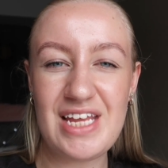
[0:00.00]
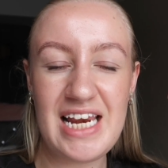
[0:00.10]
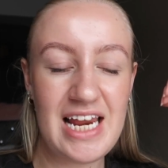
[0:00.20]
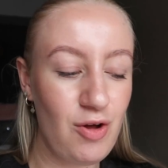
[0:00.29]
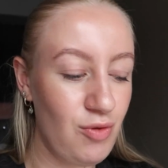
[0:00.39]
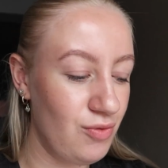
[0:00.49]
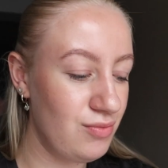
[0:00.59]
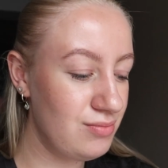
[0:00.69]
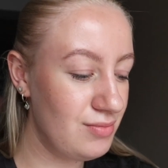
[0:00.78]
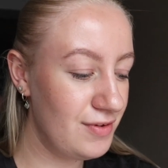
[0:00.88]
the
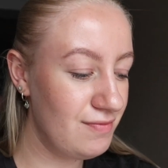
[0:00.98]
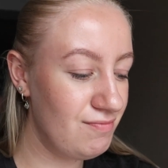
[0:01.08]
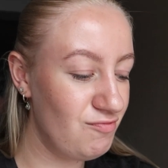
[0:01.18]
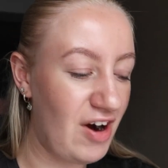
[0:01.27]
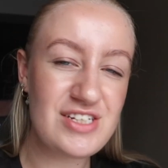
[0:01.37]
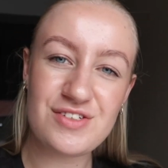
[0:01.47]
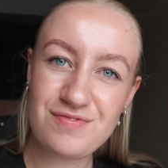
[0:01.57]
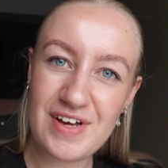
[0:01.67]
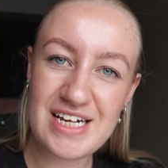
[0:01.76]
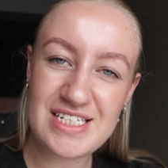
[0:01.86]
little
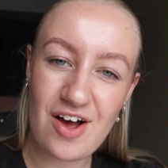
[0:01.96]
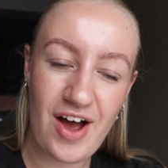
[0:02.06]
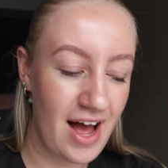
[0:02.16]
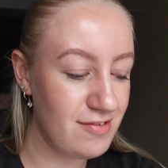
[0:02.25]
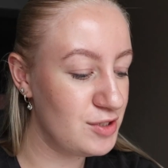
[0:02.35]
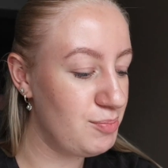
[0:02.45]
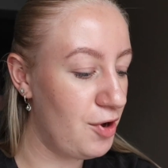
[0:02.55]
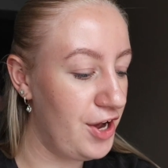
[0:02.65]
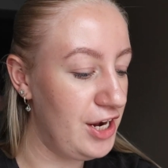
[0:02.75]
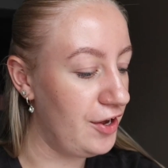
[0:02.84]
random things that I have to
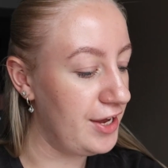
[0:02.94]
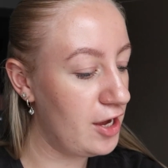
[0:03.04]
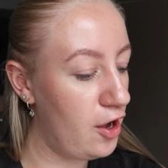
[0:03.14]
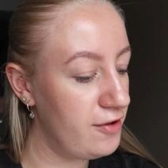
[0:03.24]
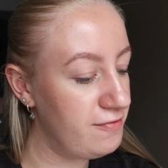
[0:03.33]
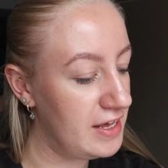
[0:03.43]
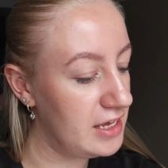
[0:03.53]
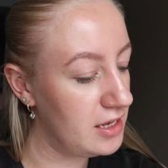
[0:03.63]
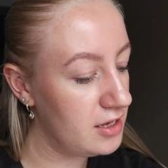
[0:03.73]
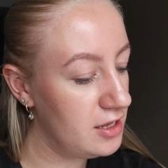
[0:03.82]
buy. Like, I
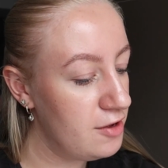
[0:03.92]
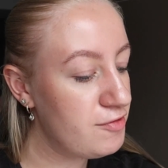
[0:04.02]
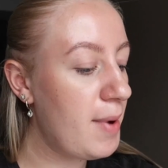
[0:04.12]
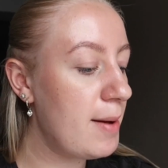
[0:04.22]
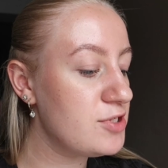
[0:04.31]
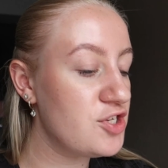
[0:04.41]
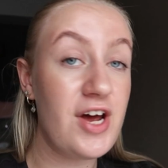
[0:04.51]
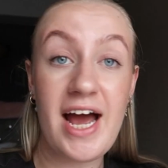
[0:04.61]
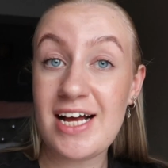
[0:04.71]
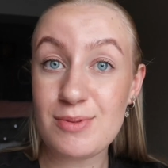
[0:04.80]
think from
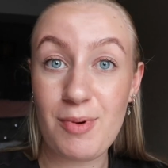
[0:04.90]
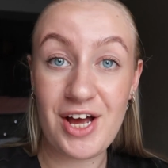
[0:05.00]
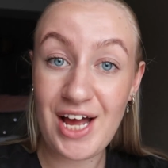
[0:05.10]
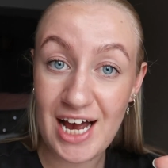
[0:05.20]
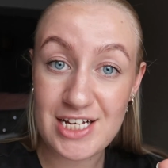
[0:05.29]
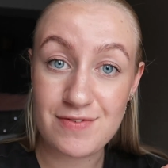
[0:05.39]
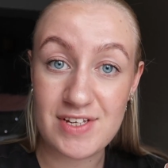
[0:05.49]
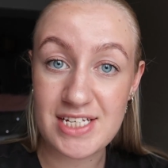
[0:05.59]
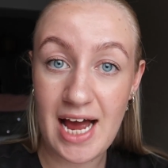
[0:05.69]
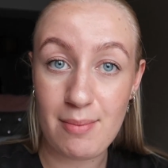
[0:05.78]
Amazon I had to buy a case for
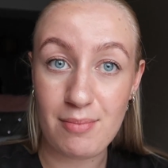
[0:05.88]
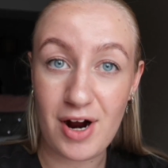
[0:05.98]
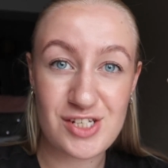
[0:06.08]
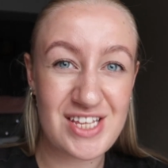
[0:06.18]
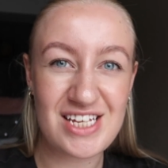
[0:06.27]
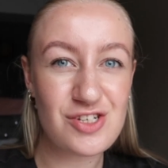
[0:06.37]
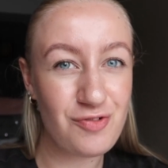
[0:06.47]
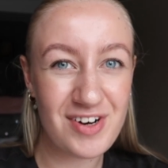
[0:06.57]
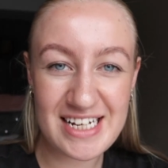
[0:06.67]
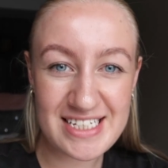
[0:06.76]
this camera, so that's
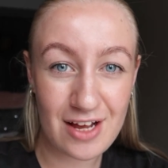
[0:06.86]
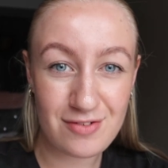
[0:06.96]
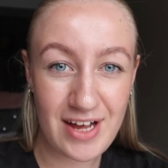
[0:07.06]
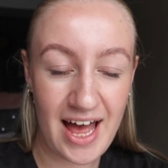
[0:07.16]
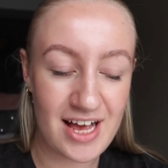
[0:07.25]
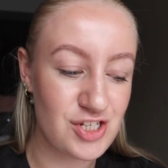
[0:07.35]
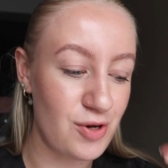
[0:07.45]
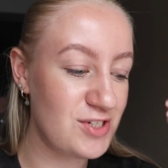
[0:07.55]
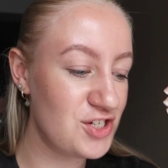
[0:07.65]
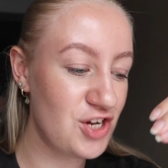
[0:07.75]
not really self-care,
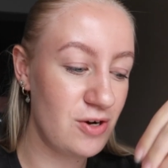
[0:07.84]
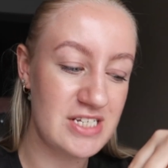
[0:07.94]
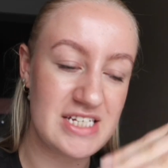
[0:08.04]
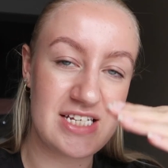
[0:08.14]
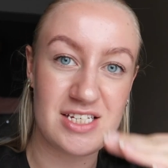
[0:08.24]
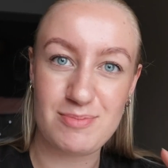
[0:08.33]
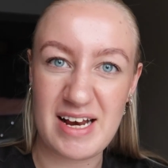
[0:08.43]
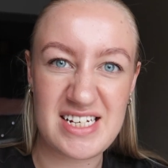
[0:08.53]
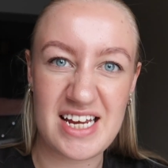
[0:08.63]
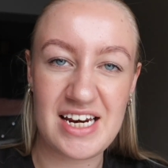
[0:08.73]
so it just goes into the
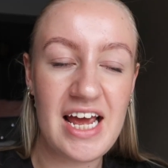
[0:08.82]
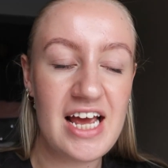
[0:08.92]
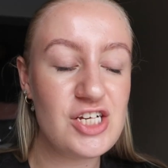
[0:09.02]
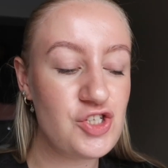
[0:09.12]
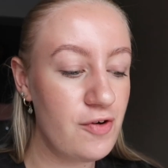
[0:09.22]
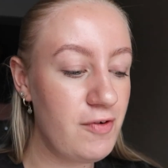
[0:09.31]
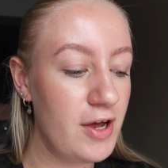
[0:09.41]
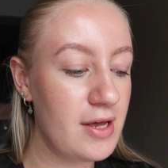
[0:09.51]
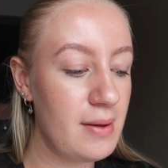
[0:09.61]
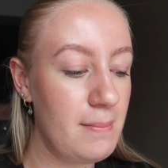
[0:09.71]
spending, sort of
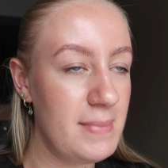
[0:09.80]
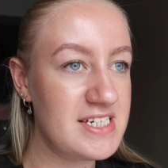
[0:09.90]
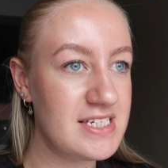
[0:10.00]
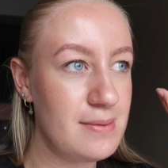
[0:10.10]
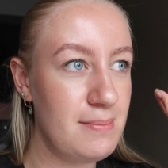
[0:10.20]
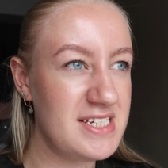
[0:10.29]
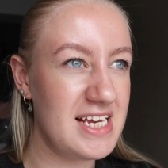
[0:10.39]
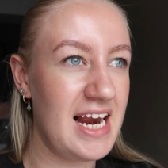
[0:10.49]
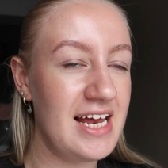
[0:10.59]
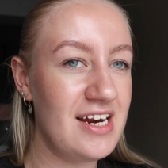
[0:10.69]
like mis
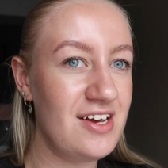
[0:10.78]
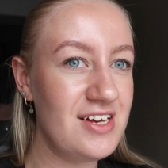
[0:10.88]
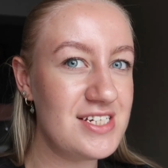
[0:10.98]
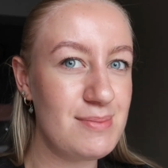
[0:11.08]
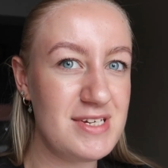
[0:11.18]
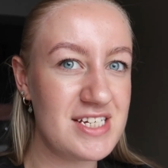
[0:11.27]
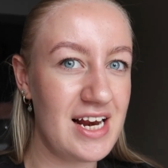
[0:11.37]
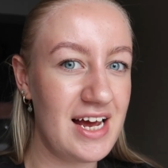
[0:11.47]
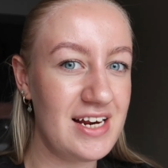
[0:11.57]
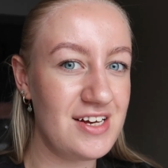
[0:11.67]
miscellaneous
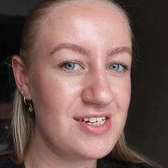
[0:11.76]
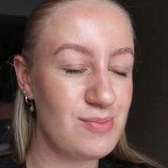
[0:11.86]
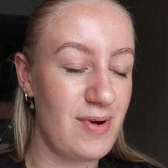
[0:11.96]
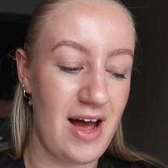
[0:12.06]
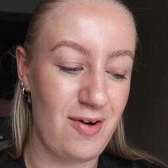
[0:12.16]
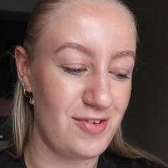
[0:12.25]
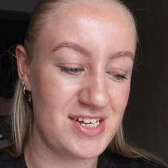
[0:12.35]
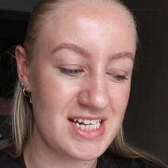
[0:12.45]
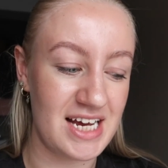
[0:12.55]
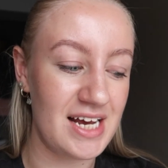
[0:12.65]
miscellaneous but however
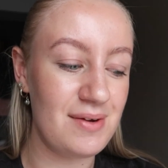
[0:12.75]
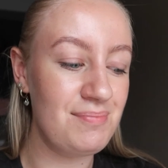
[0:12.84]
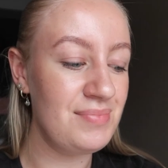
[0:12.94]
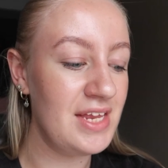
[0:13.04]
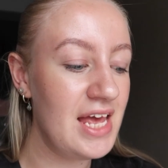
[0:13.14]
you say it.